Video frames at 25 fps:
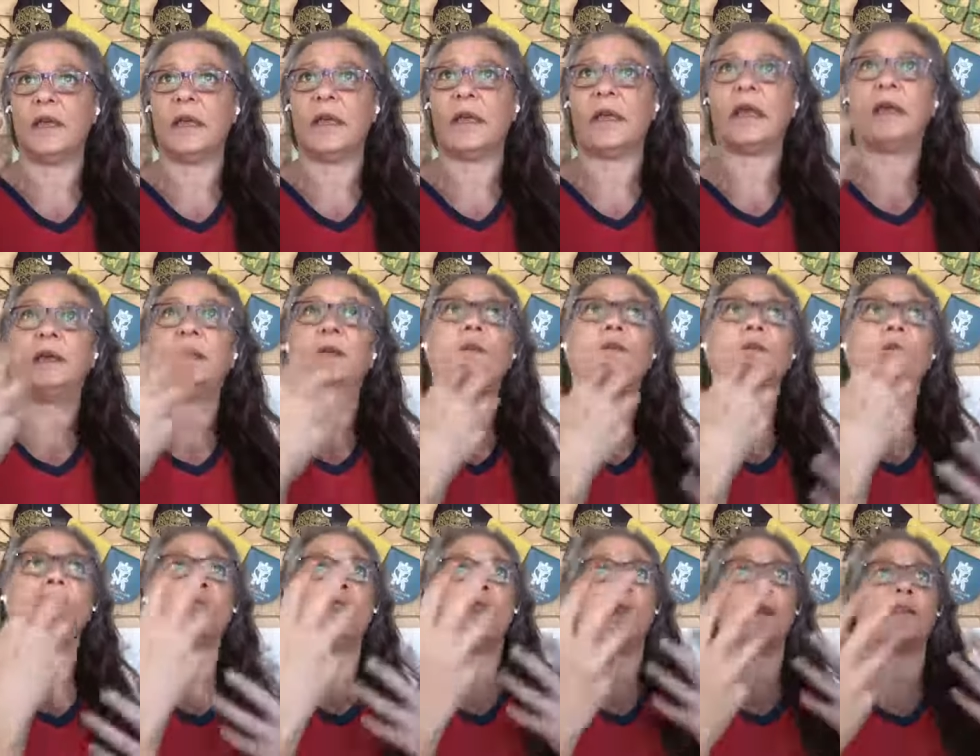and
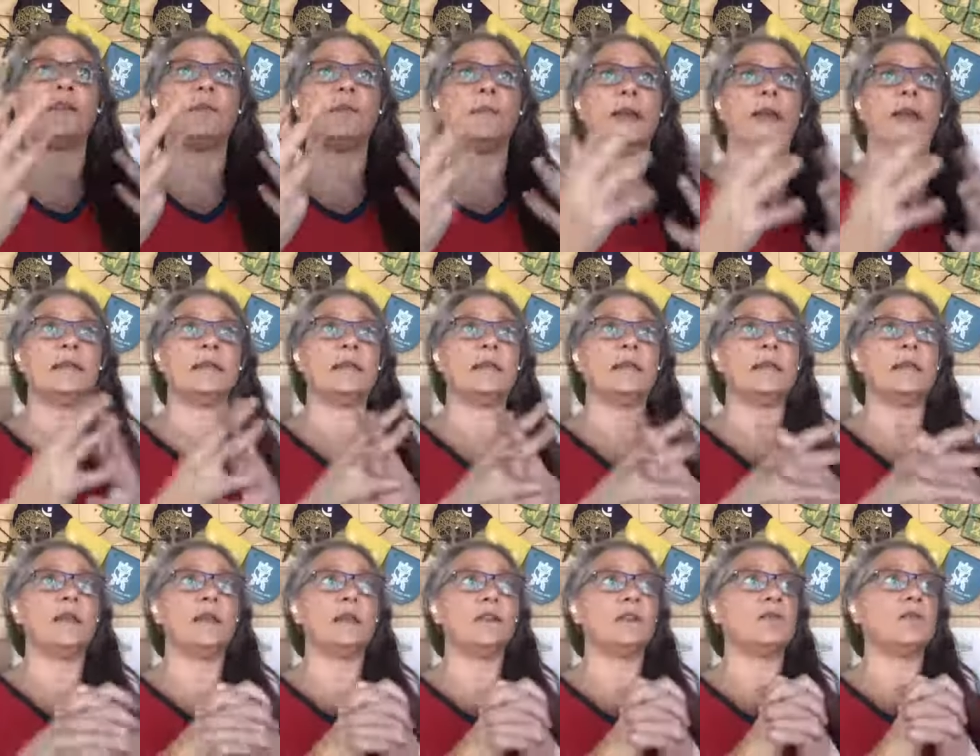all the other amazing
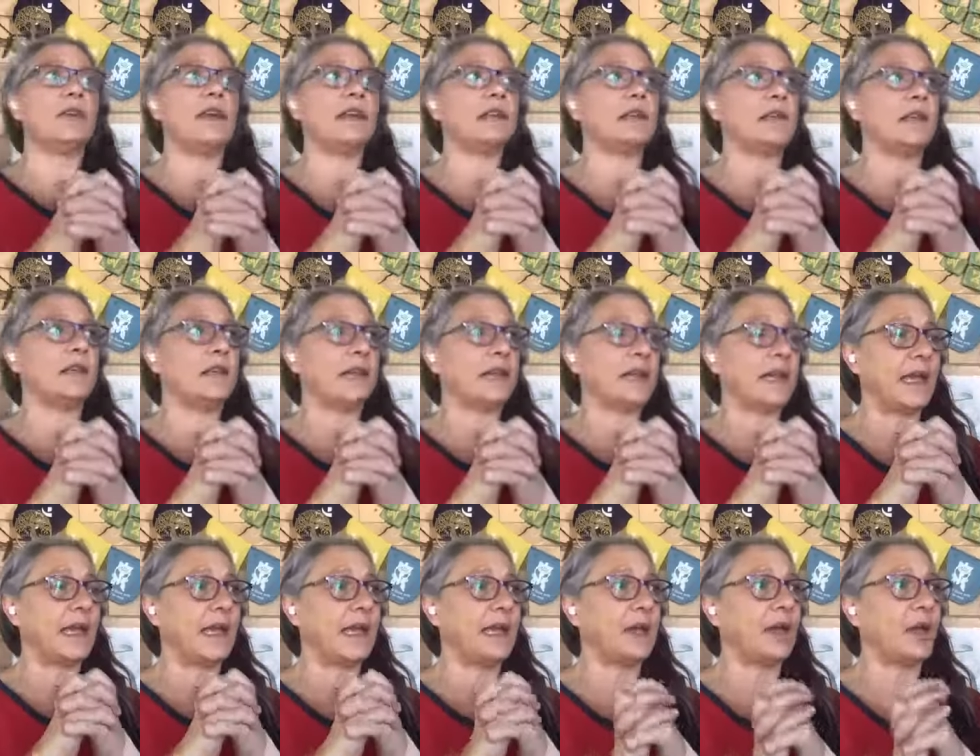things, Grace
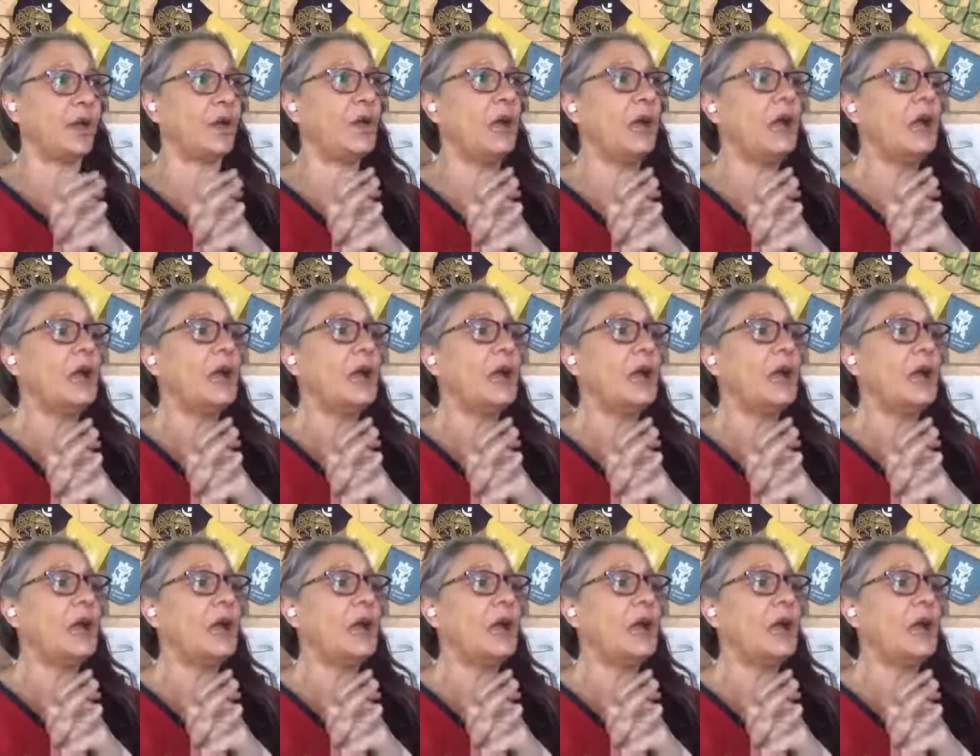Lolicato.